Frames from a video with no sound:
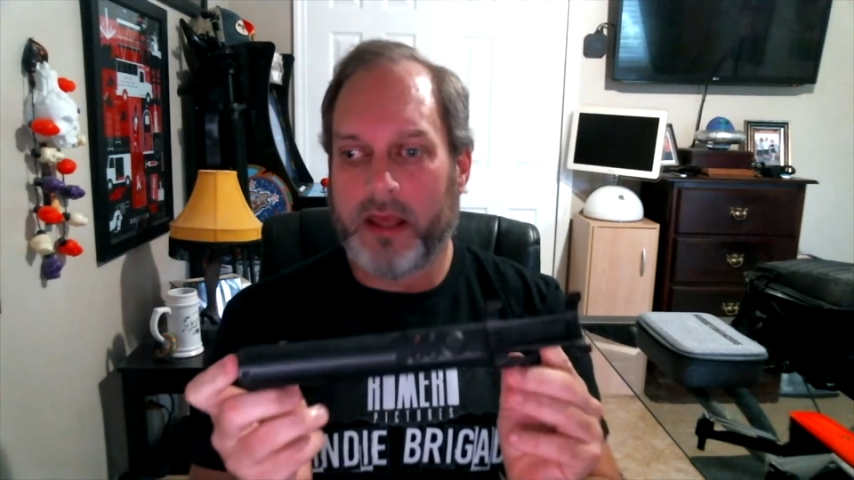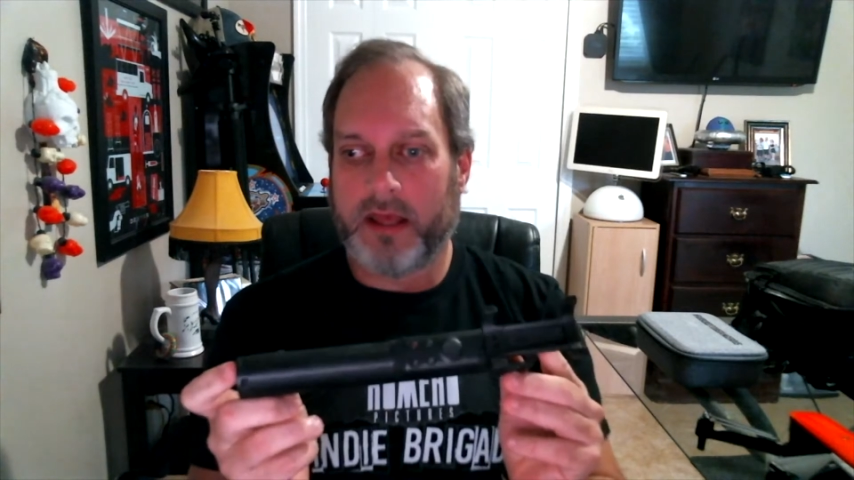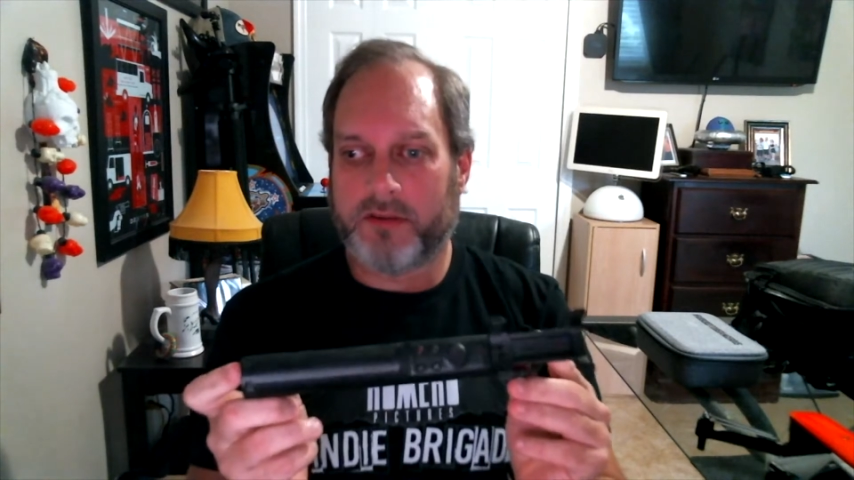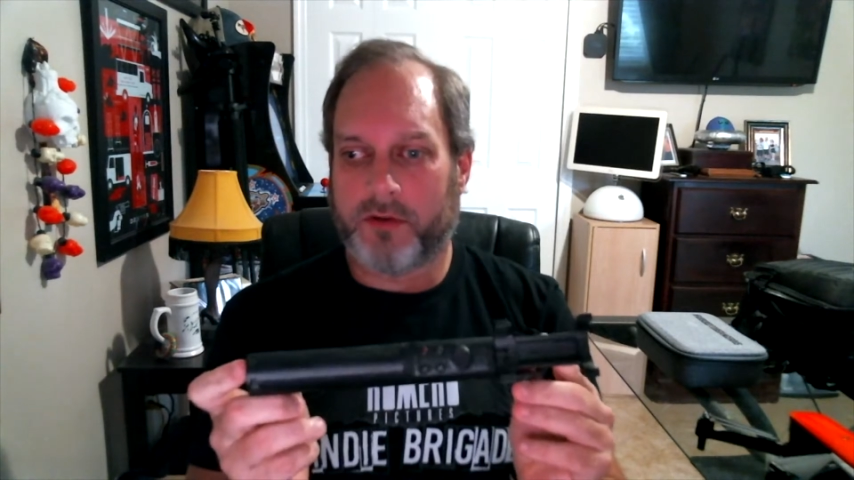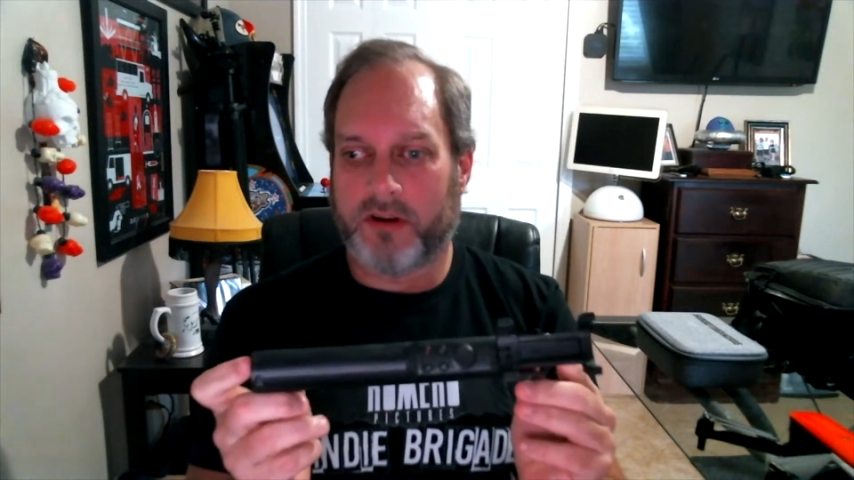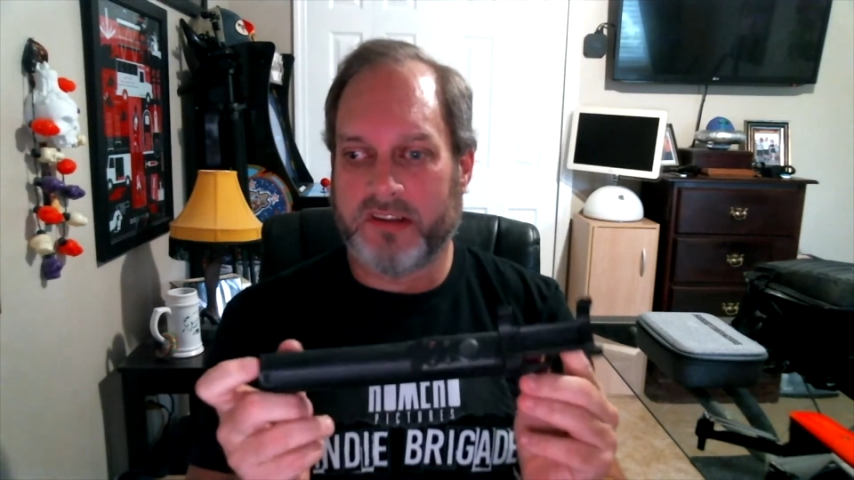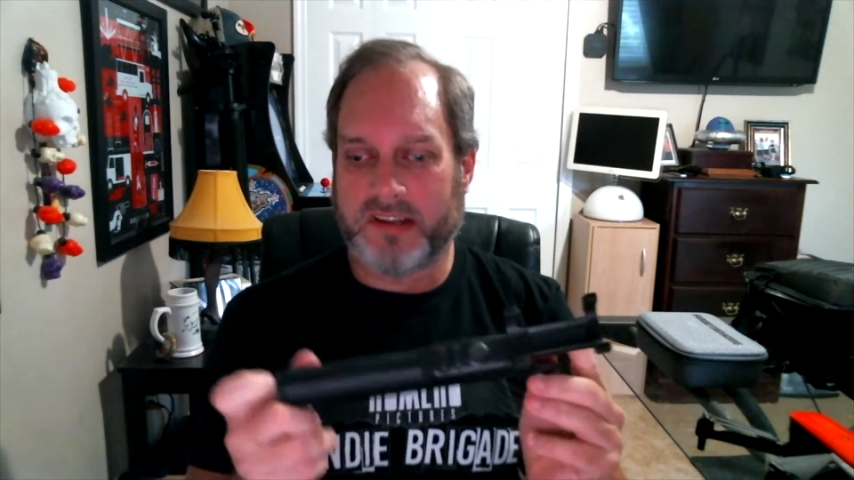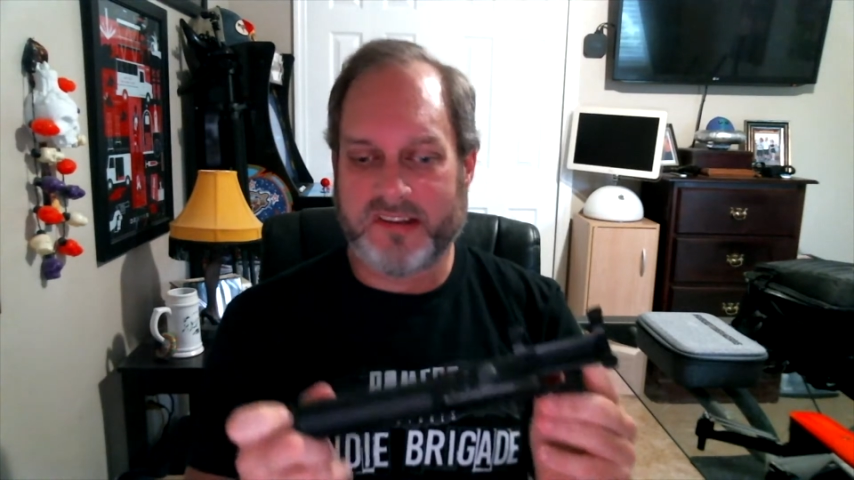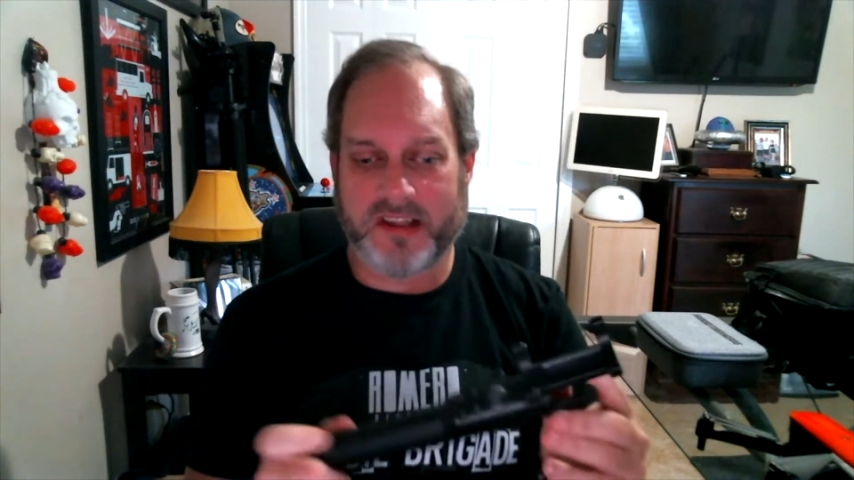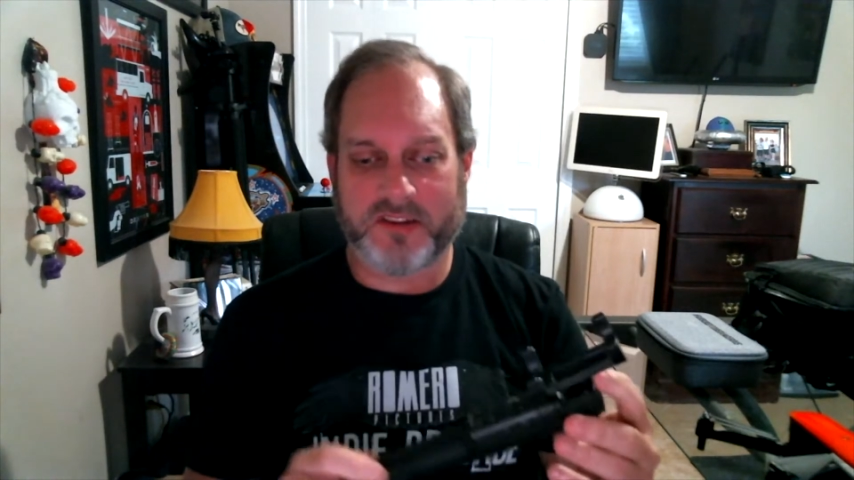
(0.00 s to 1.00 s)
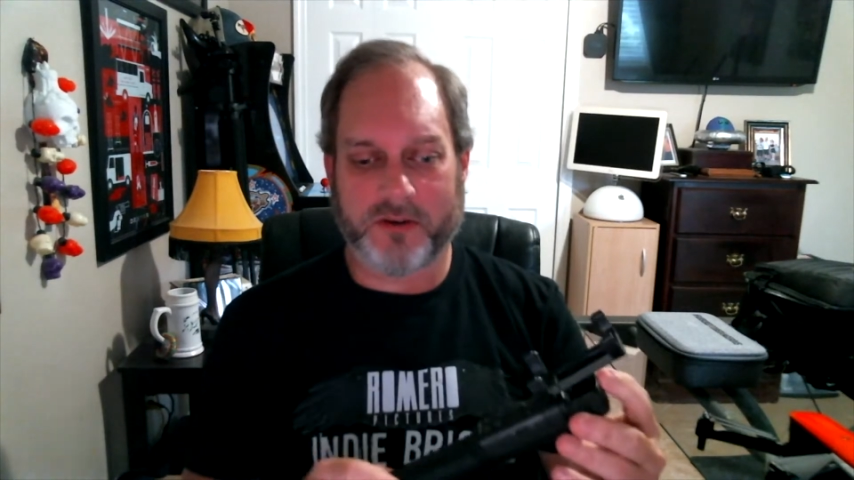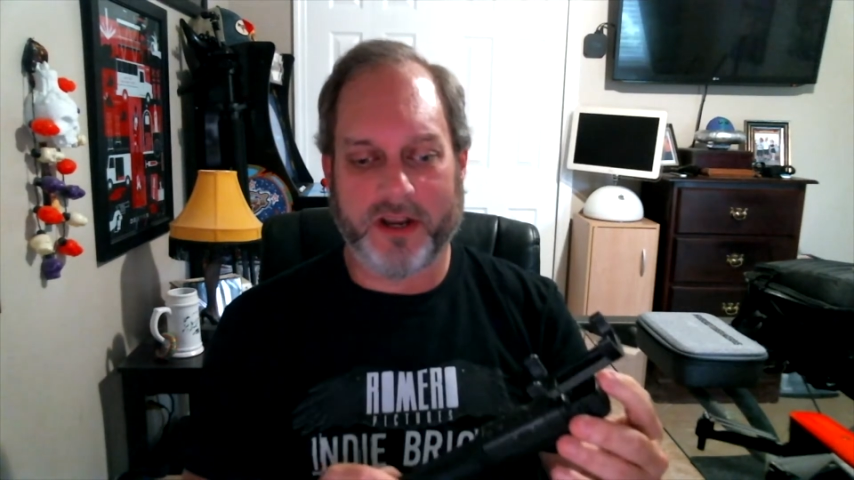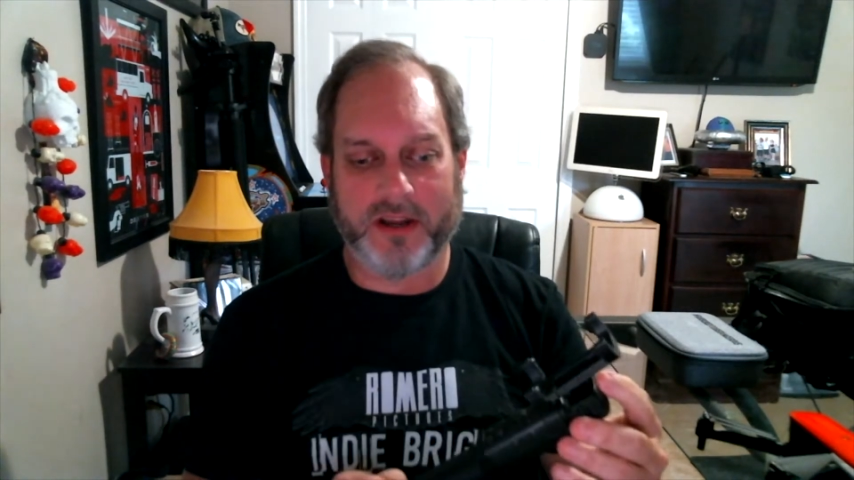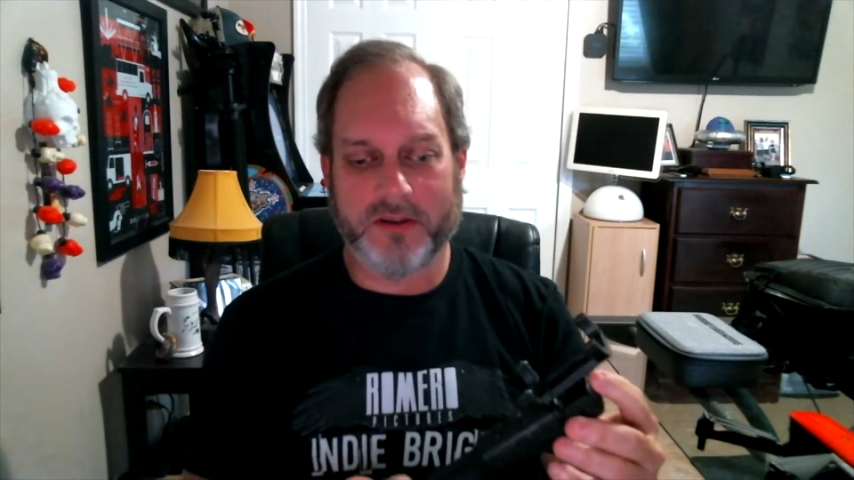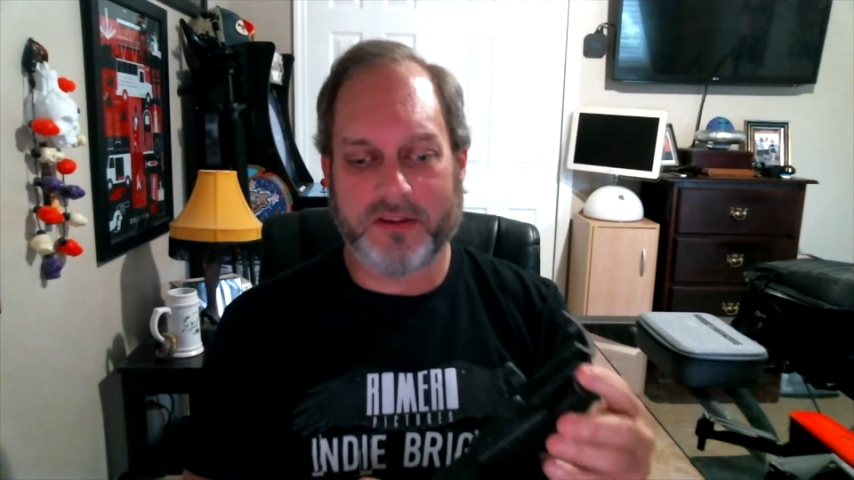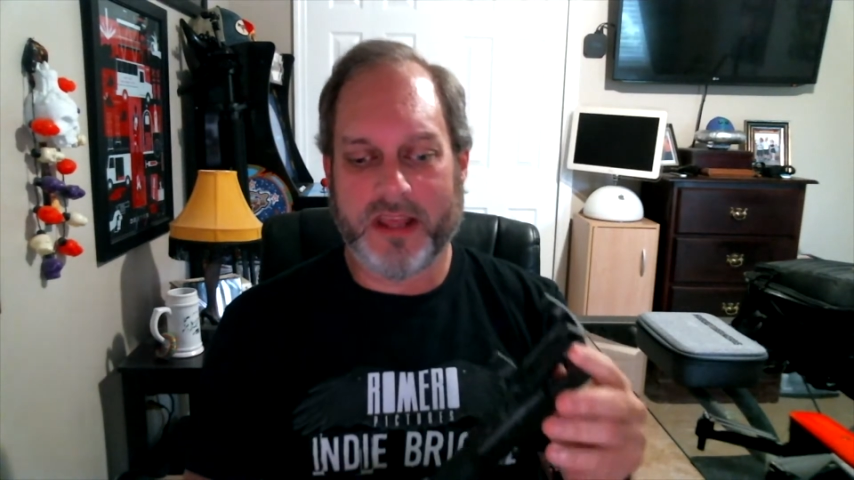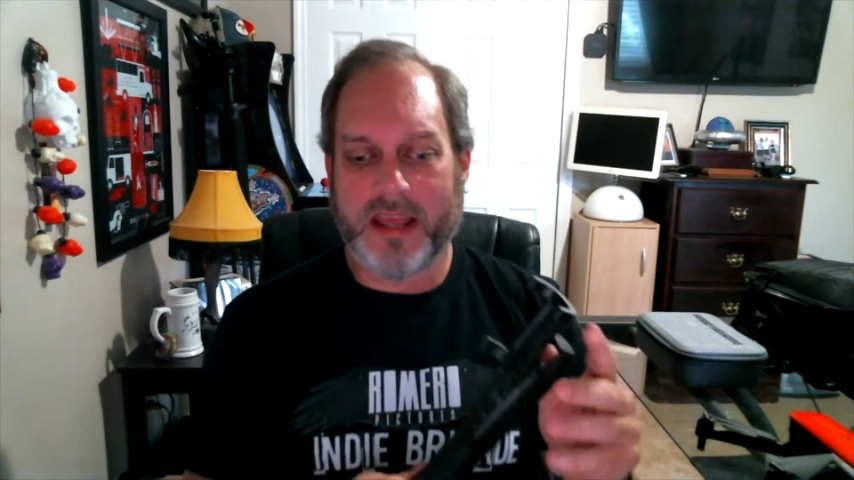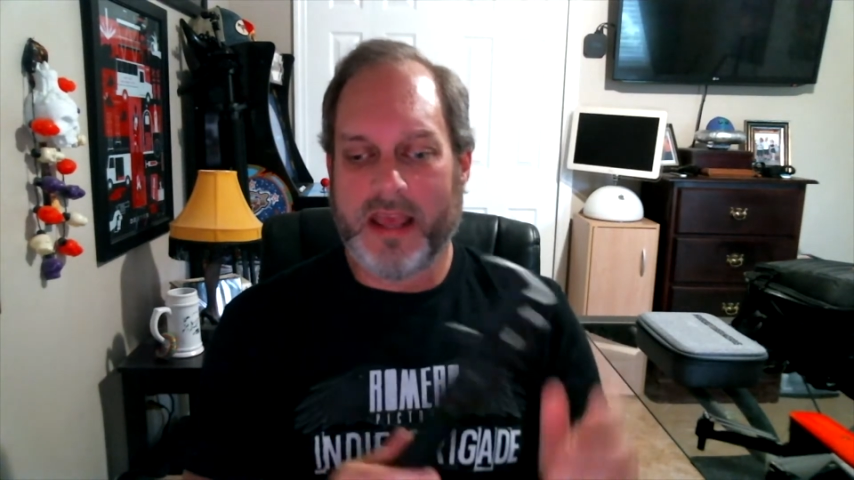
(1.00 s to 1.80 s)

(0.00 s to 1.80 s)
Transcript: as far as an accessory goes.